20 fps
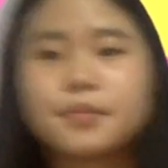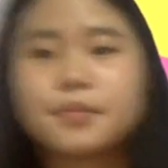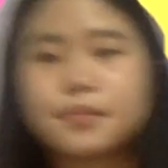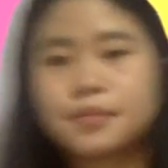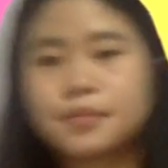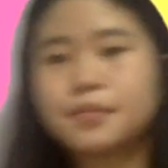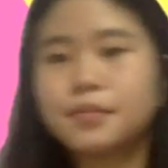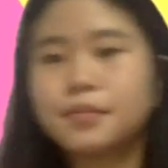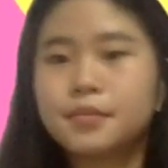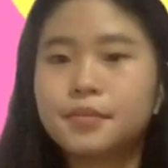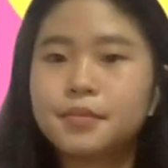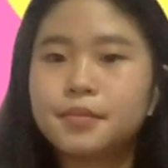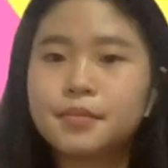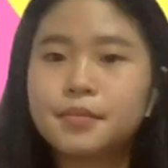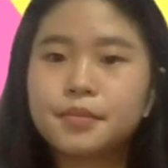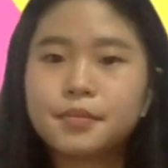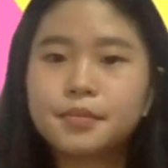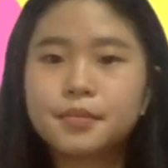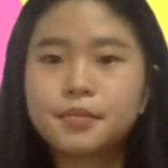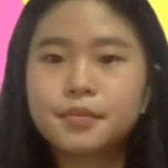go out there
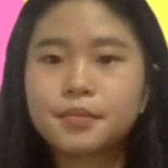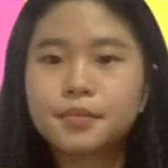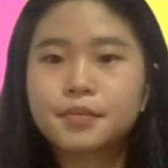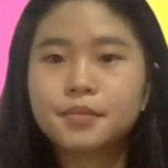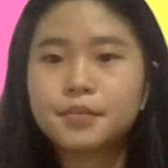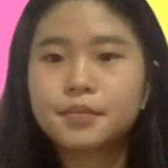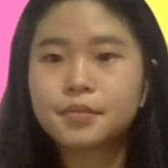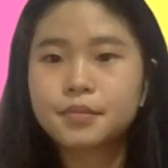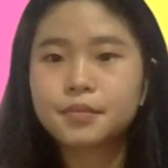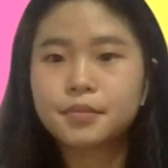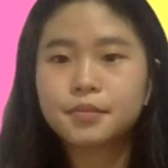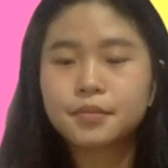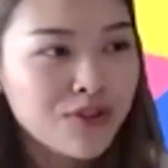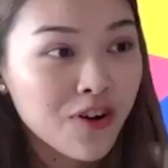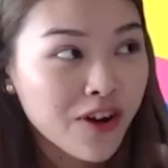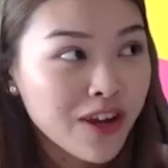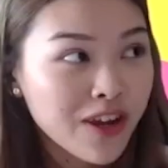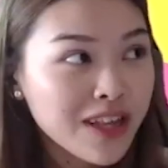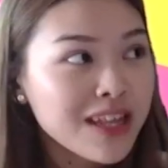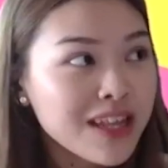and meet people.
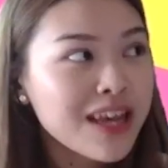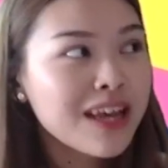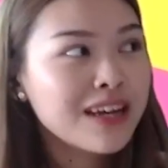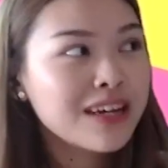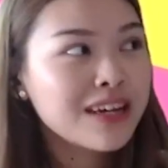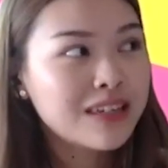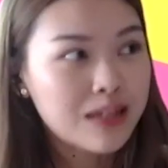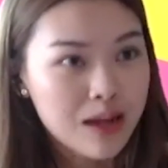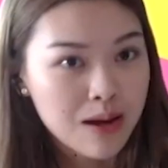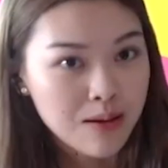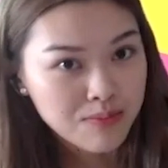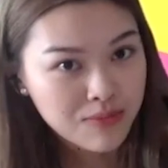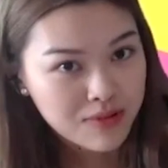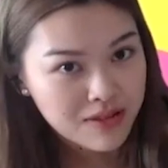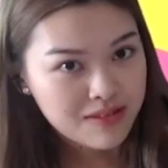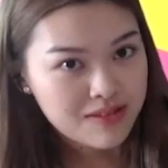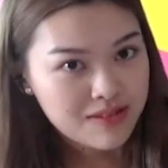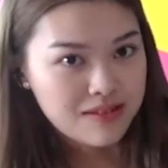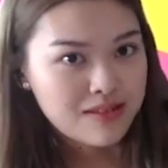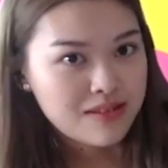Join
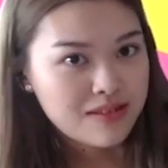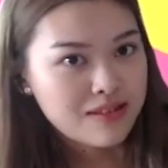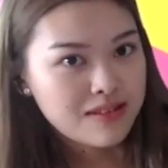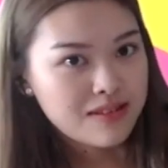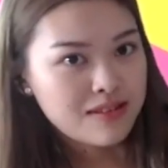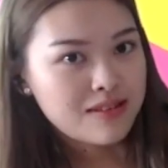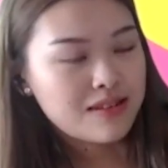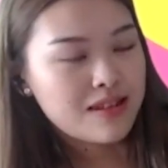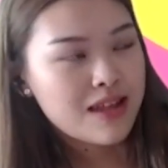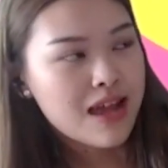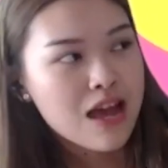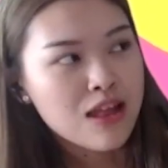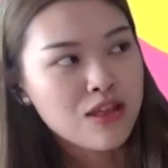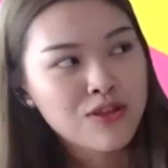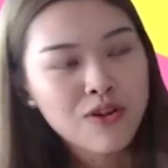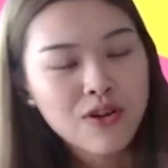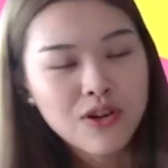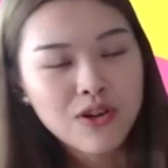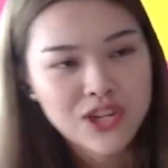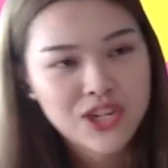clubs that are
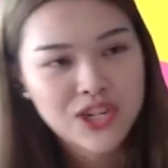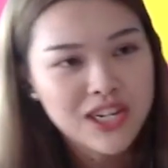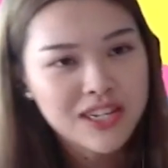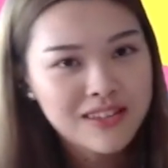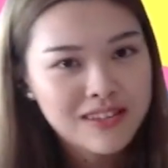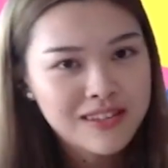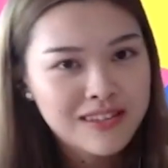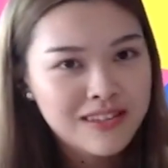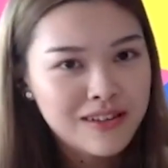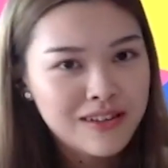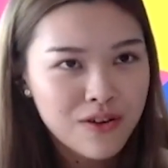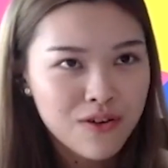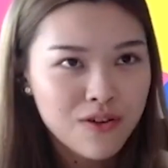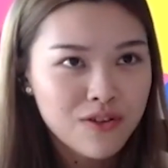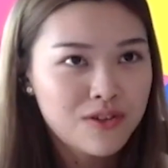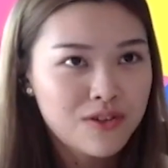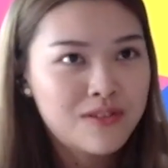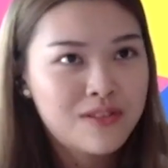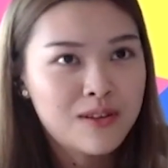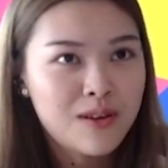not just your
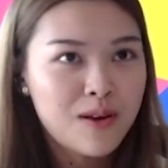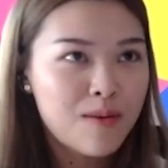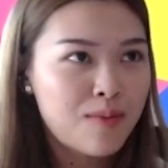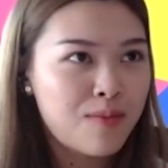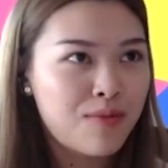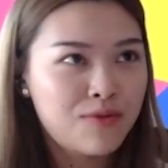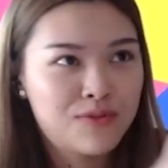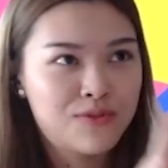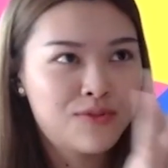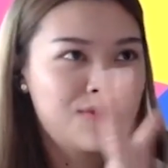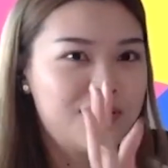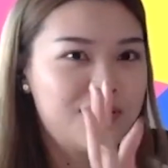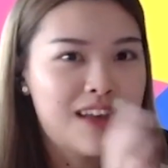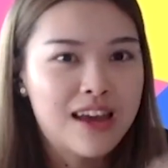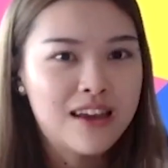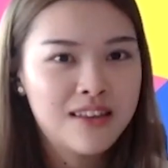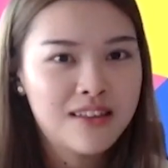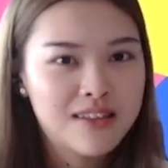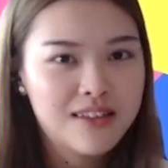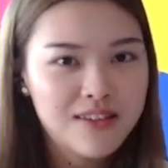Singapore
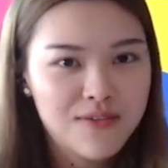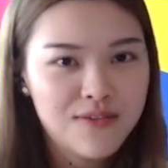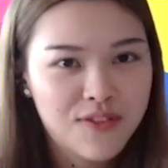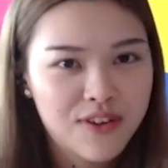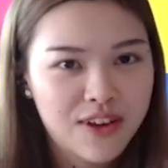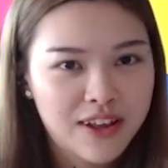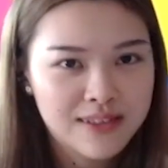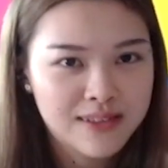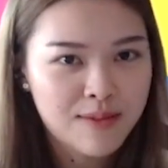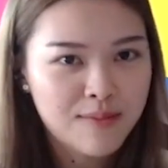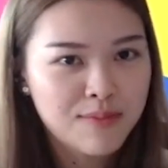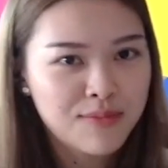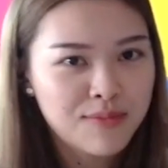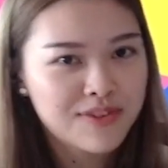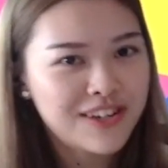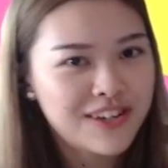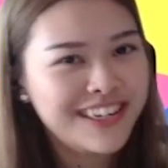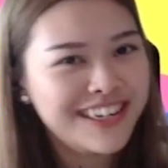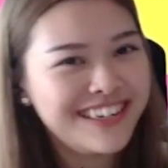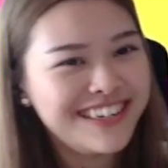society, for example.
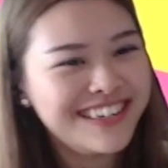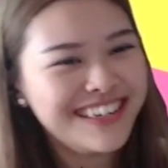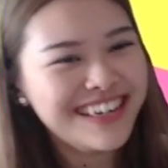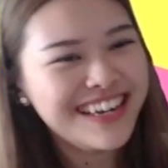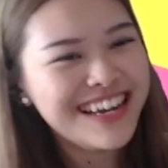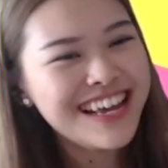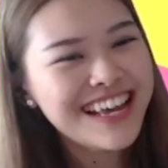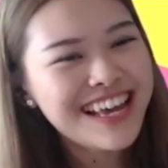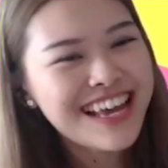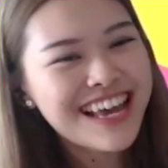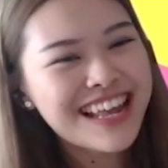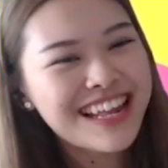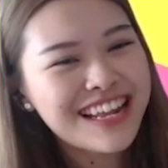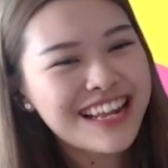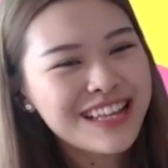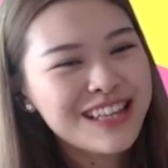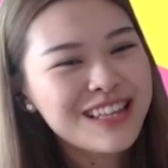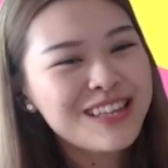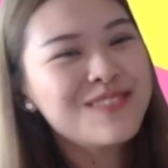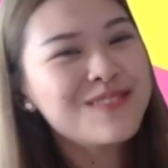And
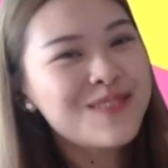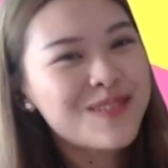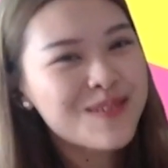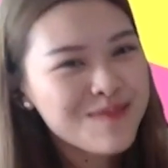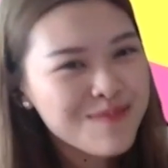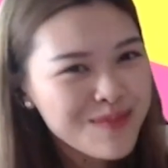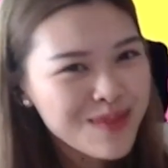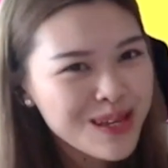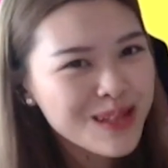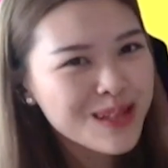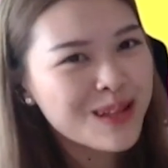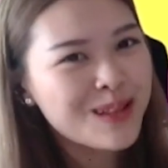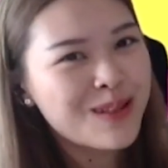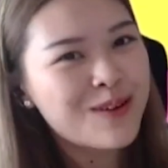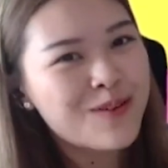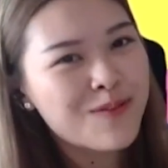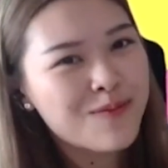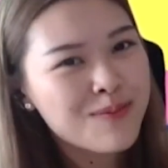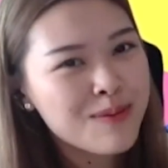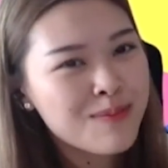then you will meet a
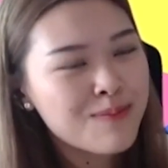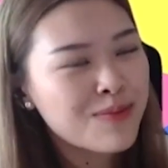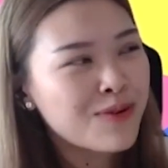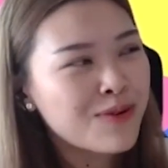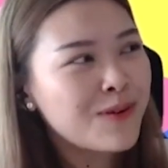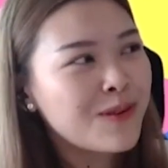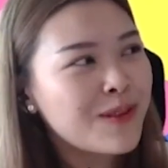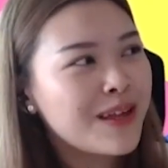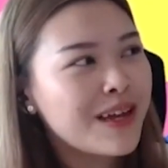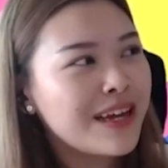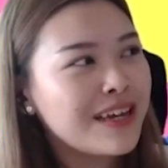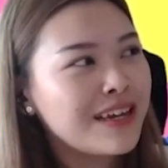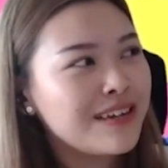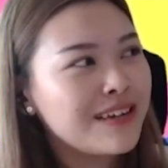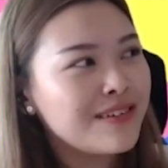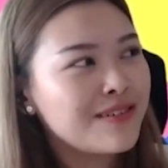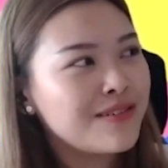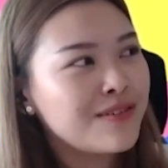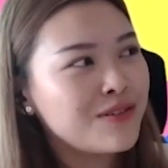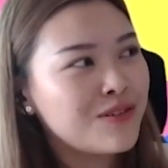lot of people like
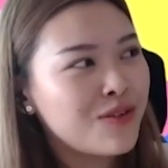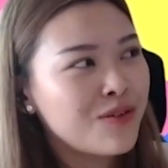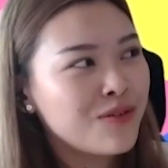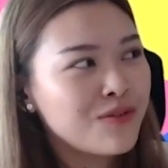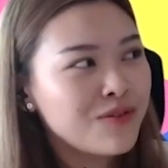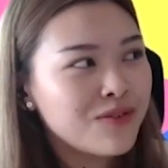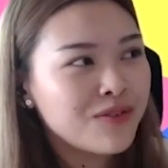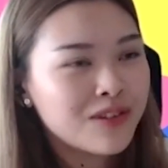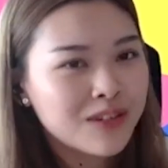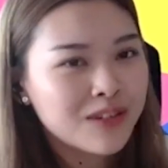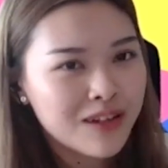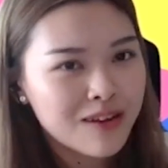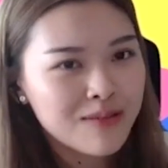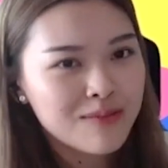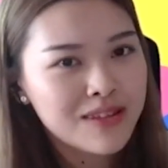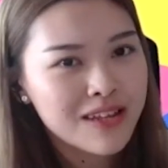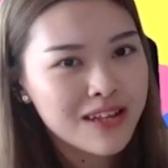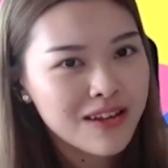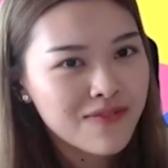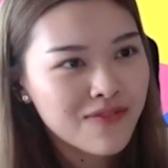through clubs
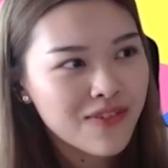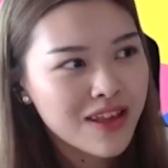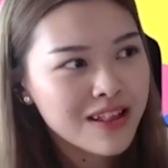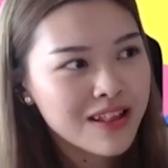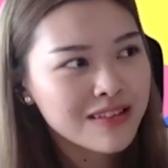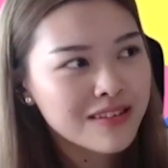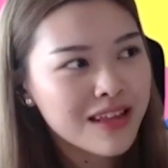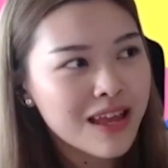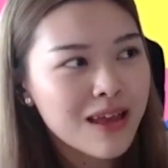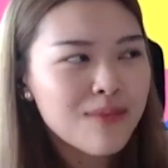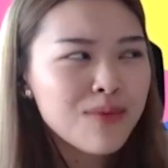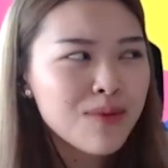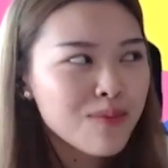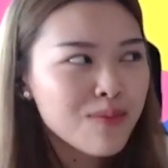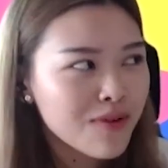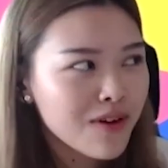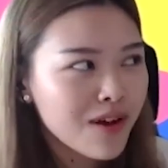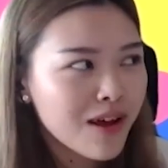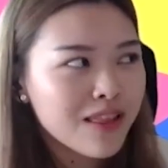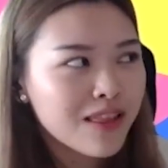and events, and people
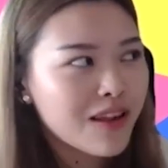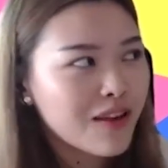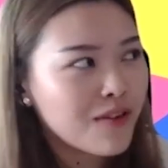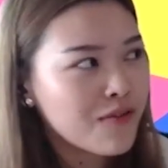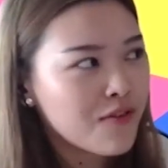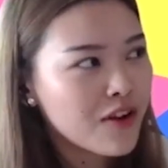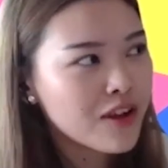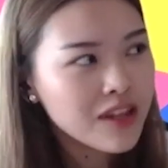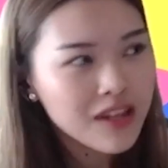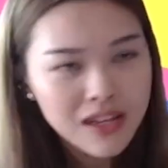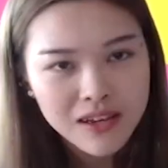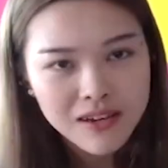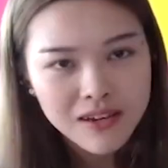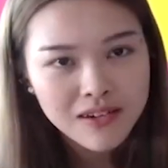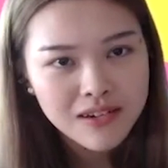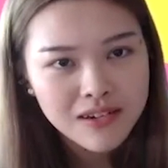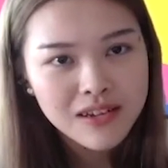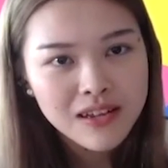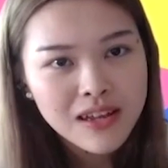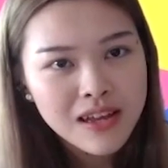are like friendlier
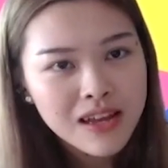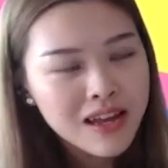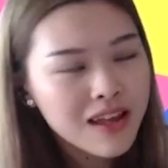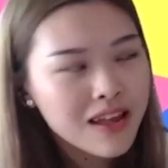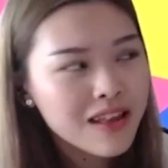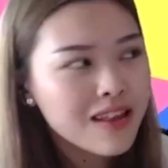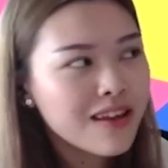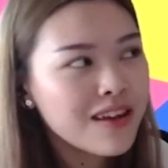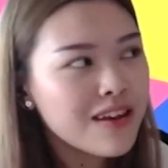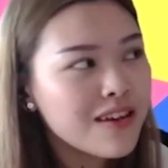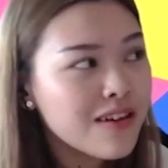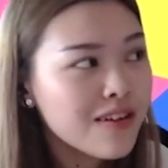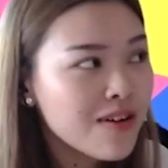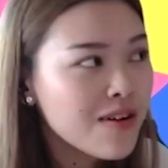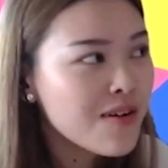there